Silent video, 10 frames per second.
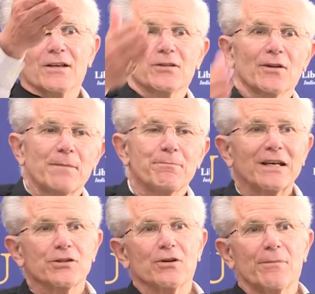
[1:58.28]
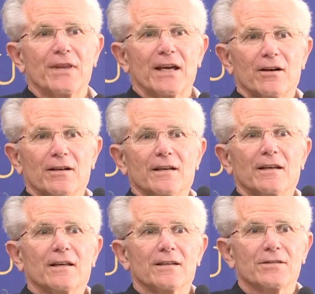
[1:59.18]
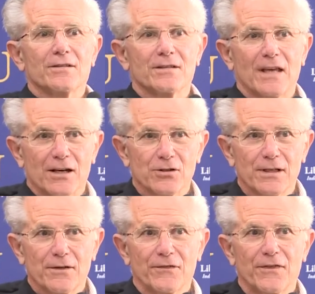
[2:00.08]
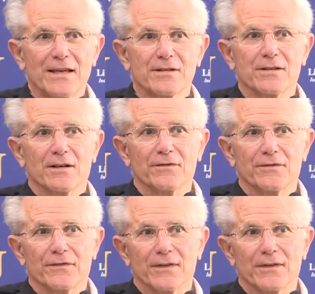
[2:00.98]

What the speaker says: So that picture up there is actually the face of